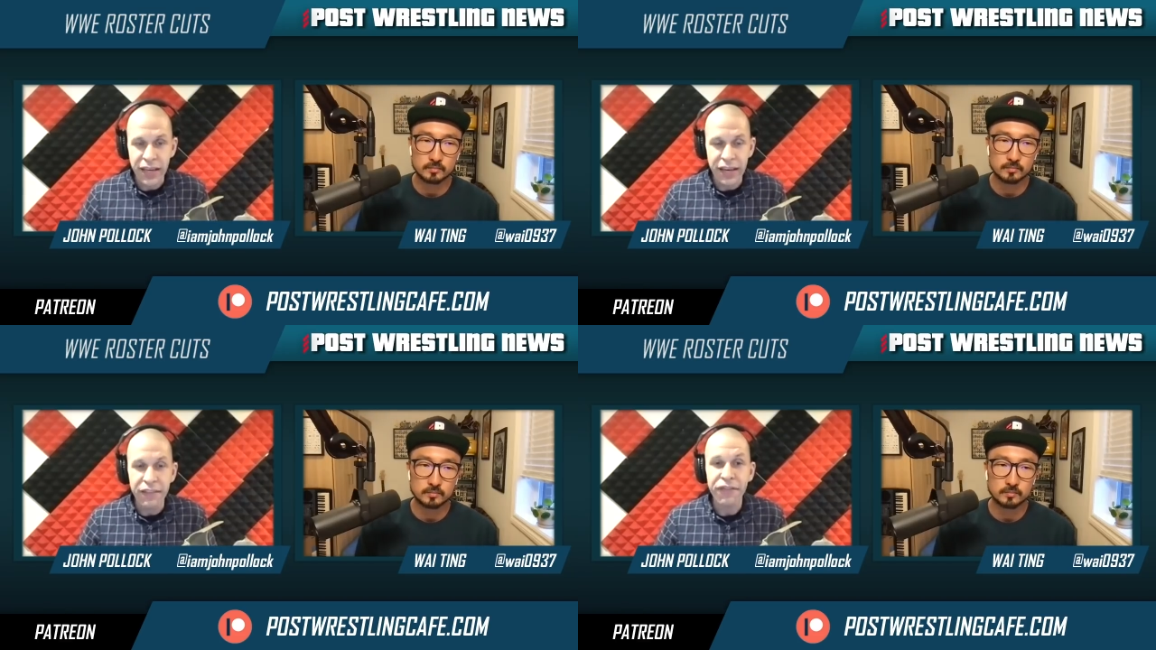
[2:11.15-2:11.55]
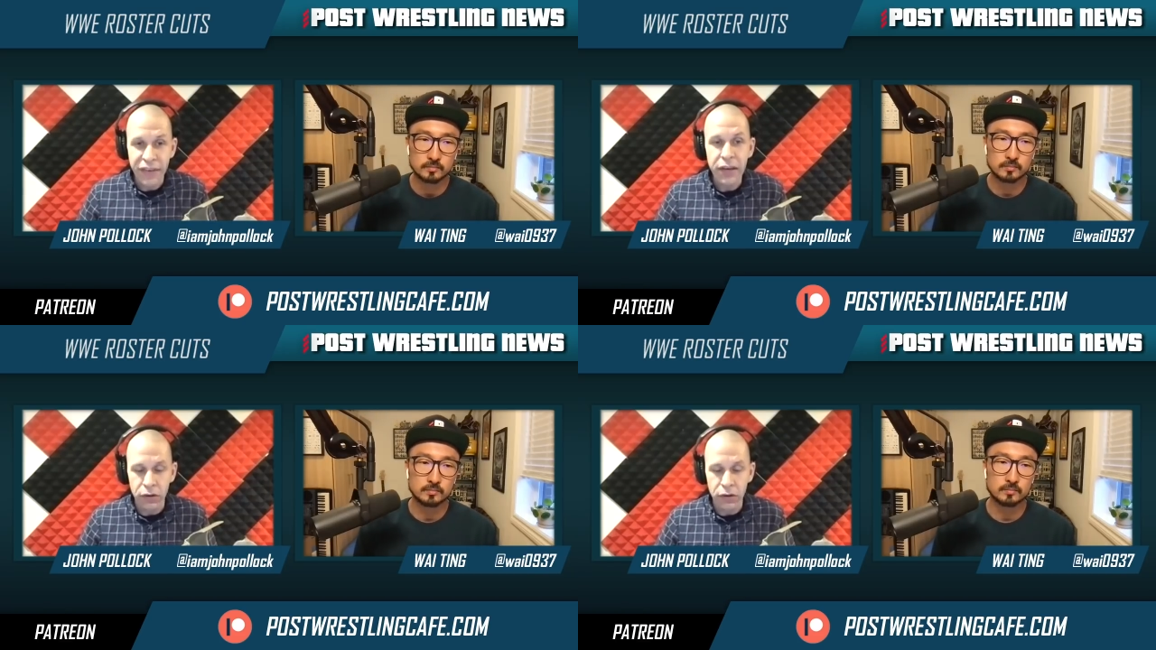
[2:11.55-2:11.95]
Speaker 1: it
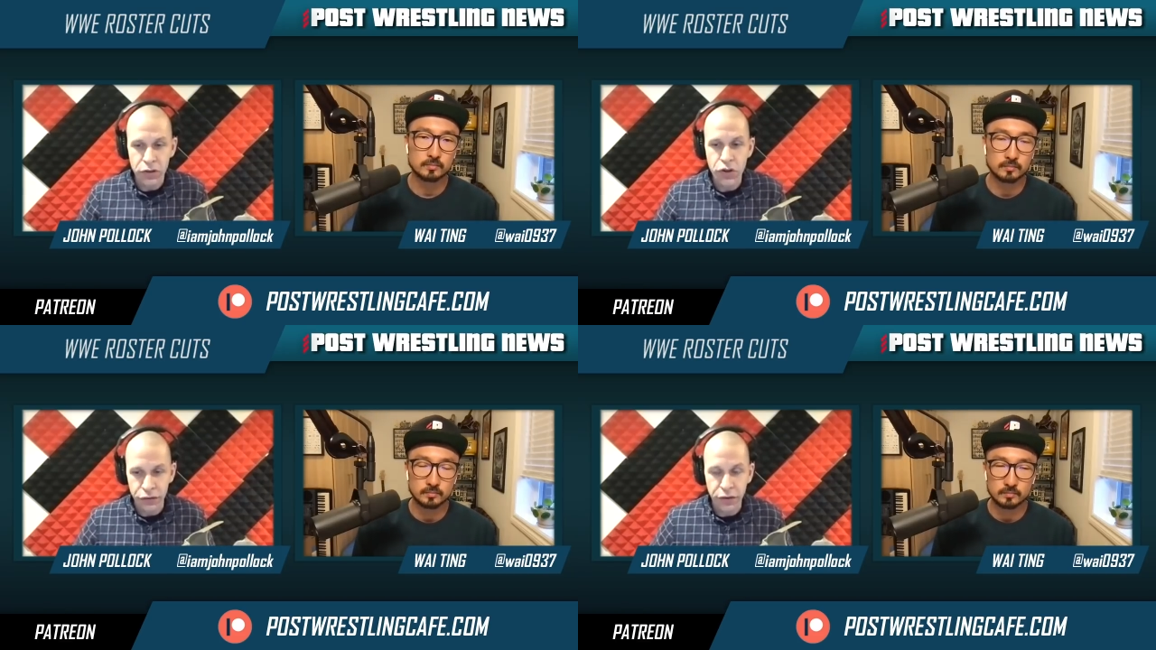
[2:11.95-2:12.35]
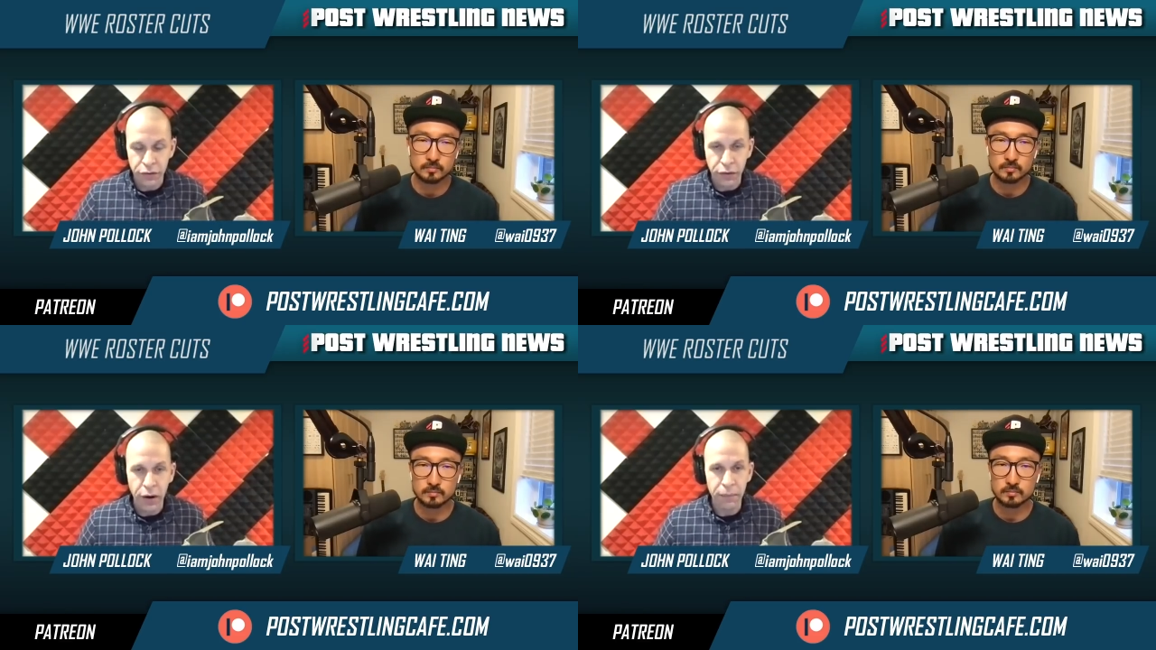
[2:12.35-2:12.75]
feels just
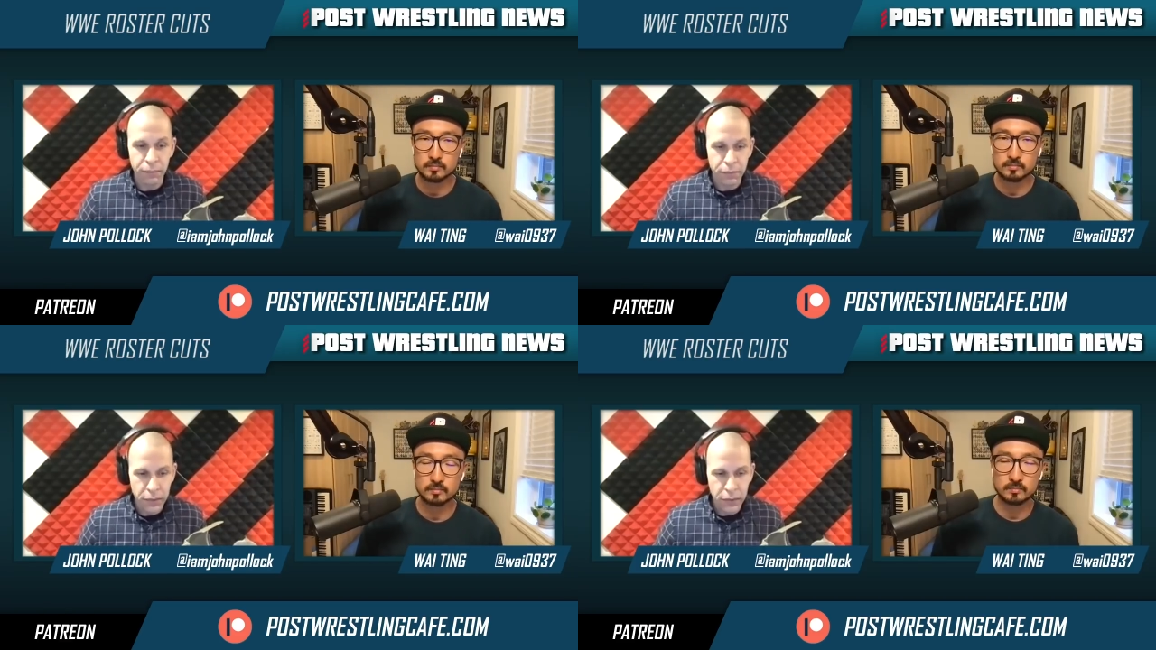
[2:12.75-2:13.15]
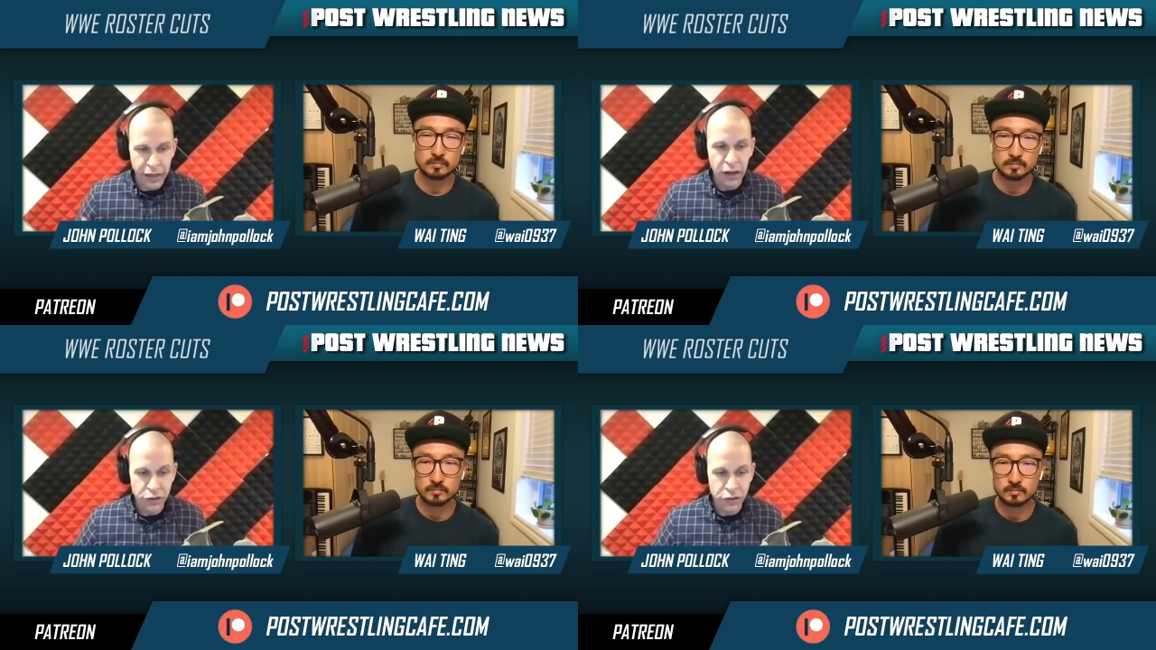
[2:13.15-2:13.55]
from
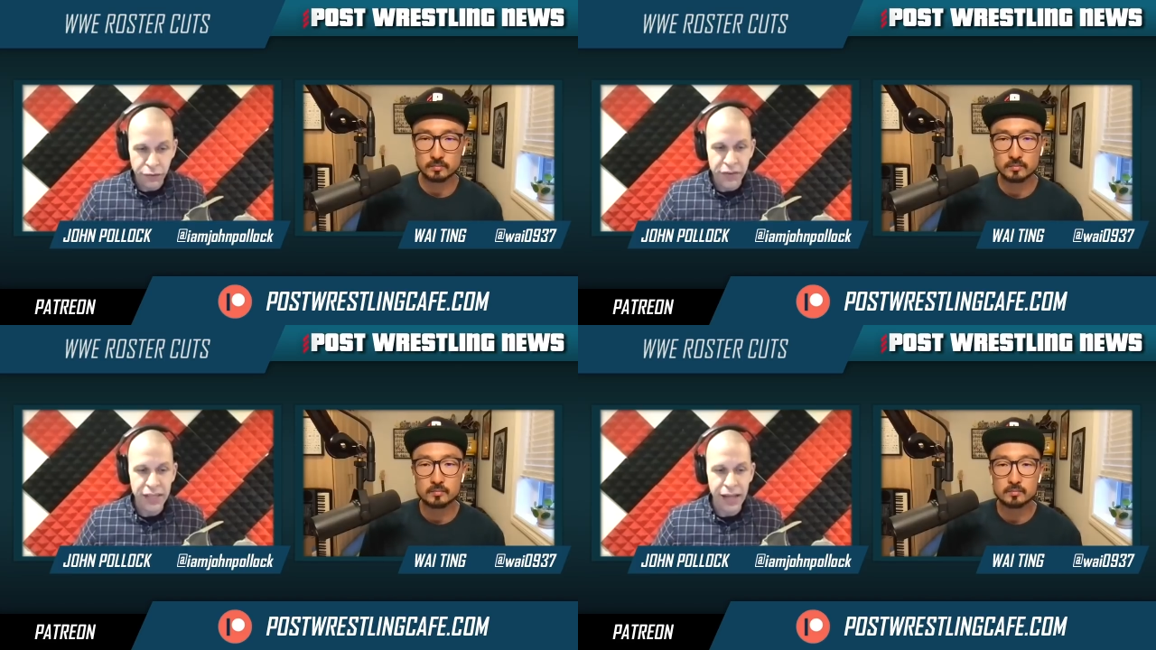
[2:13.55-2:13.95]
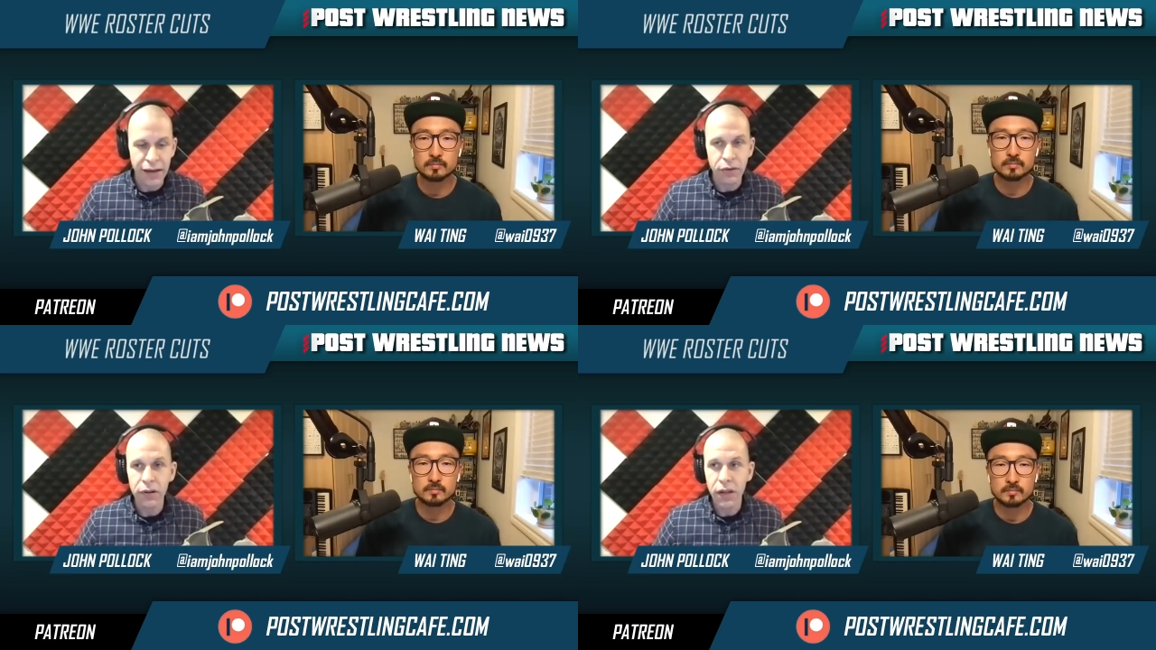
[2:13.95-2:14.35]
like a surface
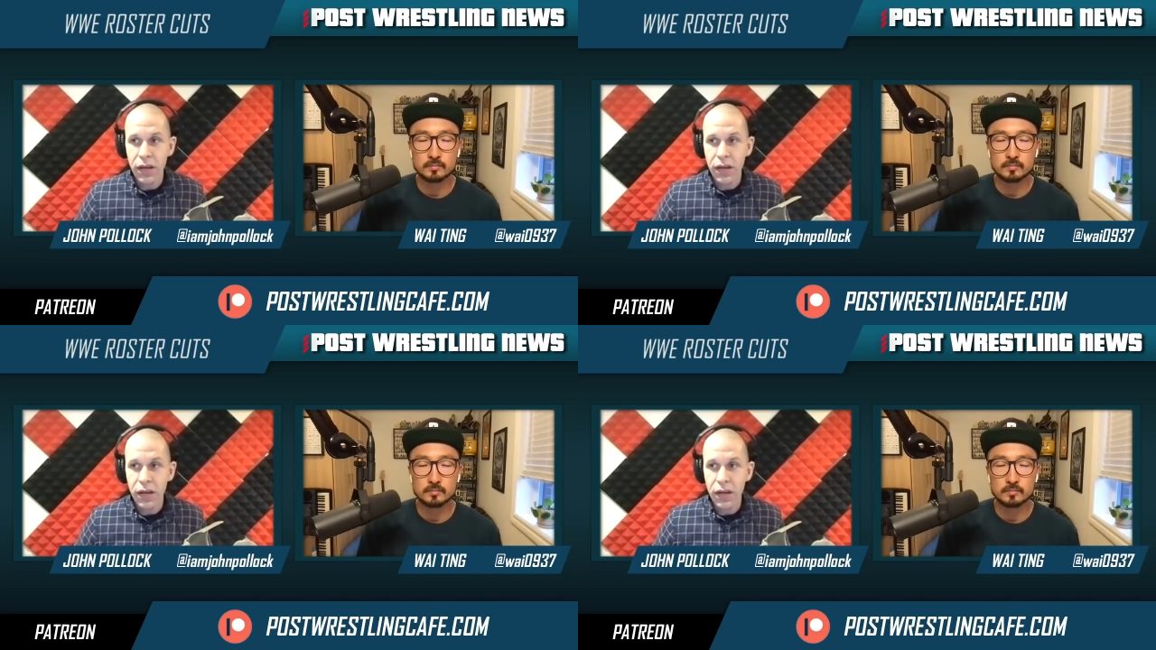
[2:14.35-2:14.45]
level